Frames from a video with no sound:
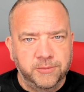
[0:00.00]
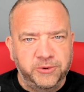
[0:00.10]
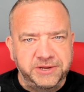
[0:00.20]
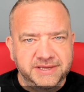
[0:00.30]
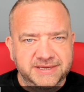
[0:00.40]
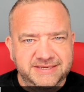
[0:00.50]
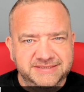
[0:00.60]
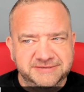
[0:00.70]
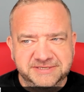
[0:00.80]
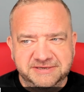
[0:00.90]
Alright guys,
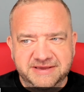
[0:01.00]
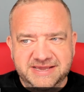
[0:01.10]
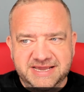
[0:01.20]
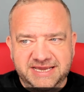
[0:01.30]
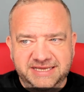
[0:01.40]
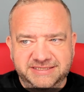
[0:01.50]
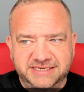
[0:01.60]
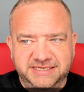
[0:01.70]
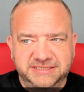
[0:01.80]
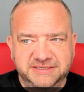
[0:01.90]
how's it going? It
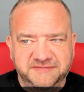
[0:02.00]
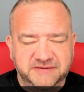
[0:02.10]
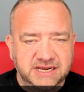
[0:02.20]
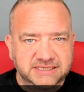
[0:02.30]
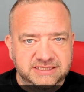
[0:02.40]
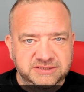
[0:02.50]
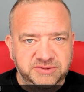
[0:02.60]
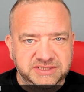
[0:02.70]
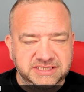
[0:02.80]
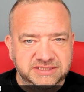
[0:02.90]
is a Friday, the
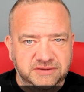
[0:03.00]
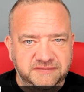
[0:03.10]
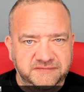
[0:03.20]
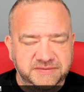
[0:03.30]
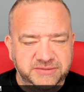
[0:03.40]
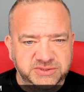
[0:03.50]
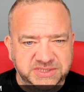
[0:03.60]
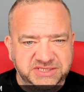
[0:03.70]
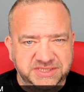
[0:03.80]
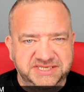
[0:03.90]
26th of February
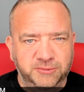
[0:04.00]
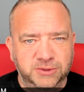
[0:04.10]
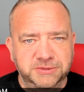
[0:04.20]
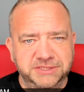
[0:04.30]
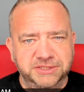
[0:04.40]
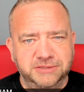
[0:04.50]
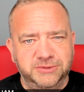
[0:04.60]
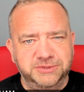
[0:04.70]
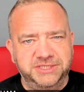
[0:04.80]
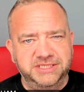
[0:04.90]
2021, and you're
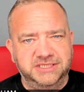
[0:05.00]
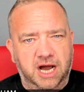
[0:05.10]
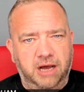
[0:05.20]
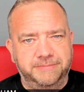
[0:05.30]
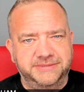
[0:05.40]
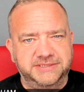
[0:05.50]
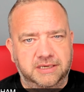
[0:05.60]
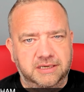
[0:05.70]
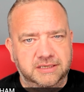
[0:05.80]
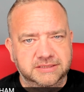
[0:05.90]
watching
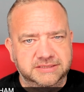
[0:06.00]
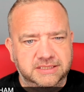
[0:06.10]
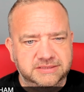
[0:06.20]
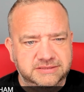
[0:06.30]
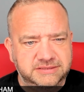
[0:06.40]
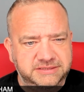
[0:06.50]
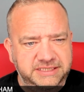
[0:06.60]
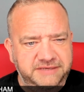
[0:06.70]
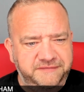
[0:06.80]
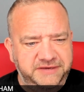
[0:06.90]

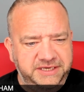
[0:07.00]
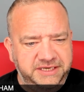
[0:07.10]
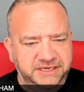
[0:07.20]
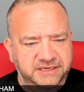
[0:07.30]
KopTalk.tv.